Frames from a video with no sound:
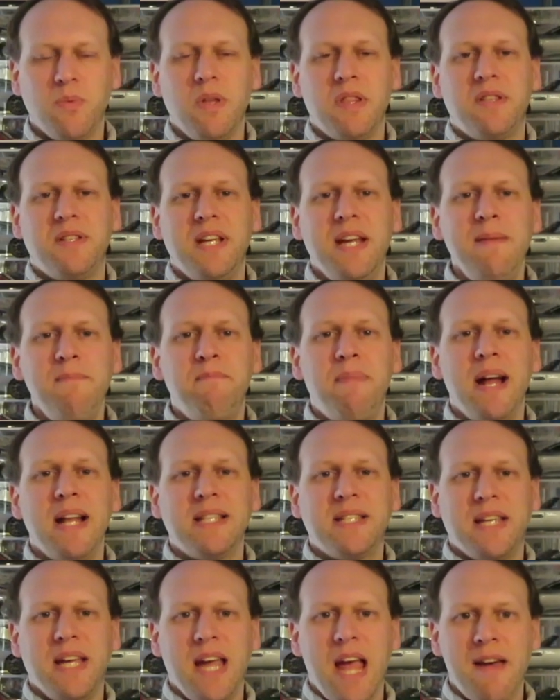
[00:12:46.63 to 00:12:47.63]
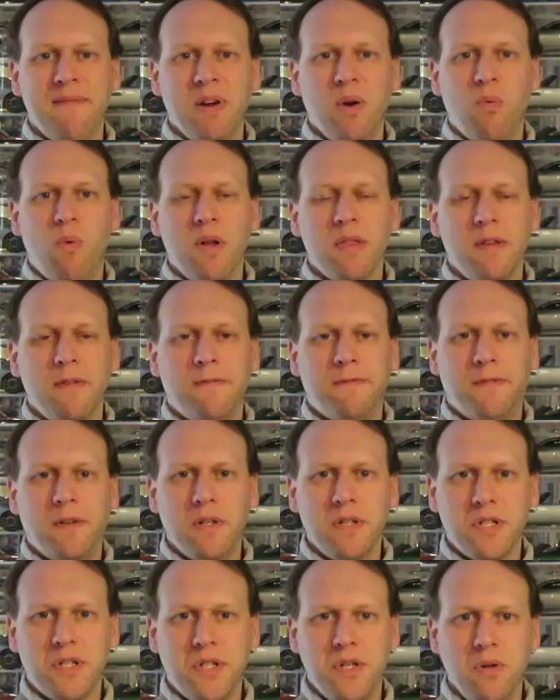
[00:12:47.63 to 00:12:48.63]
with Team Penske having won the
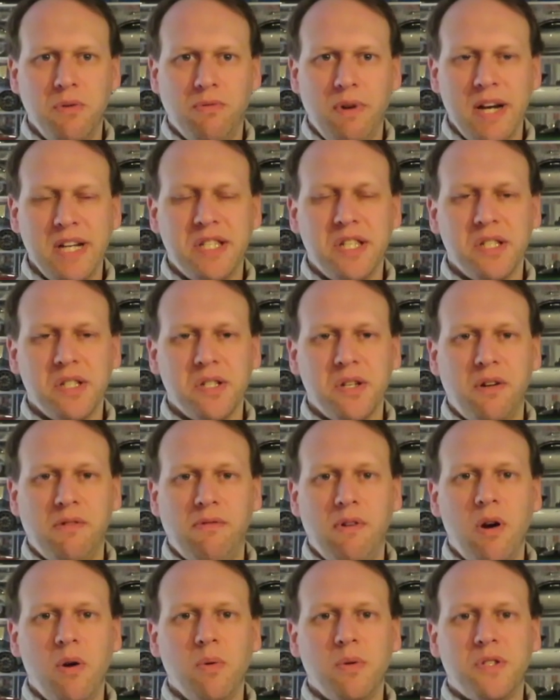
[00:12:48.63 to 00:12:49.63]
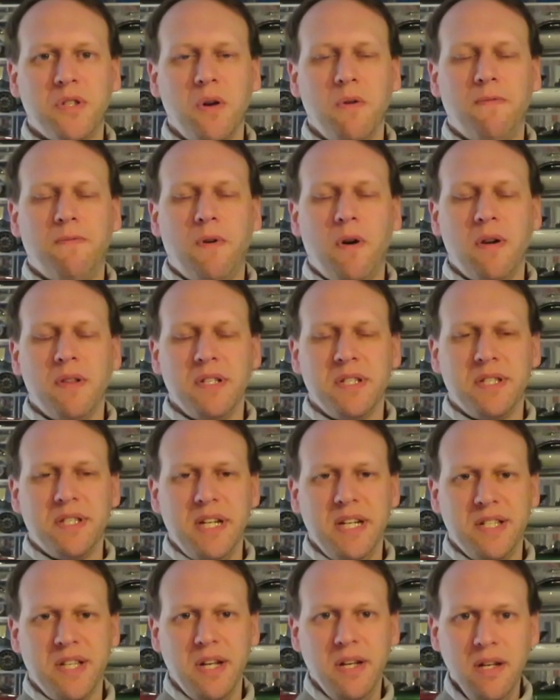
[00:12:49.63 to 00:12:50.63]
first 2 races in a row so far this
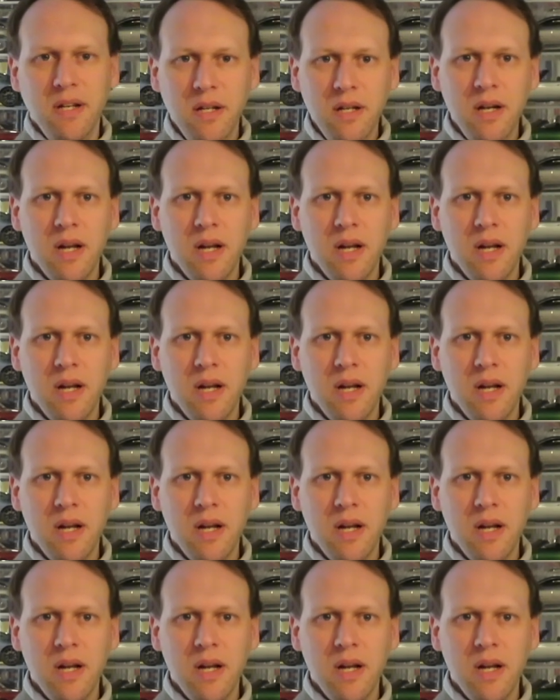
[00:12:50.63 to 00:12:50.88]
season,